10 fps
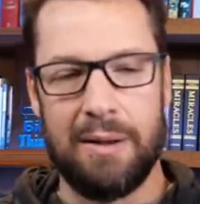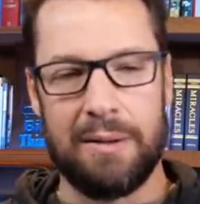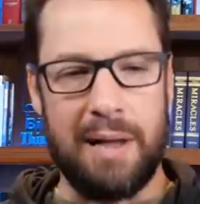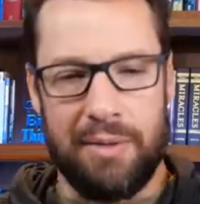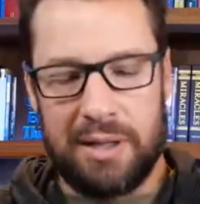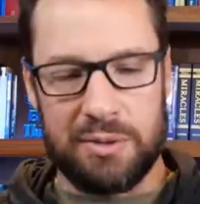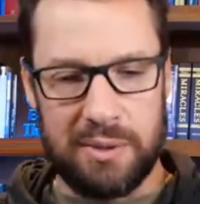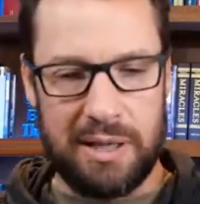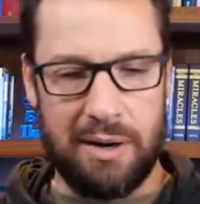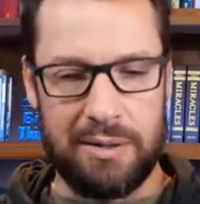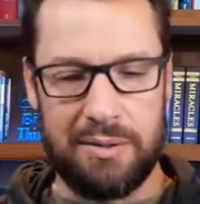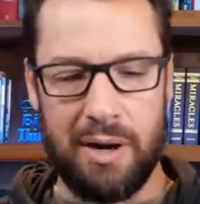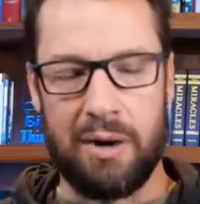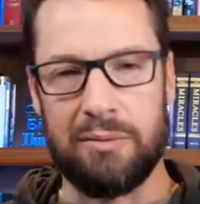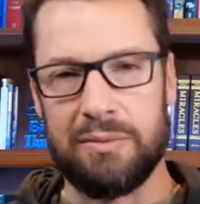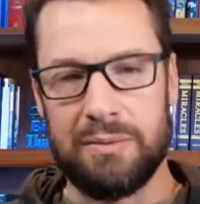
not that it's really our our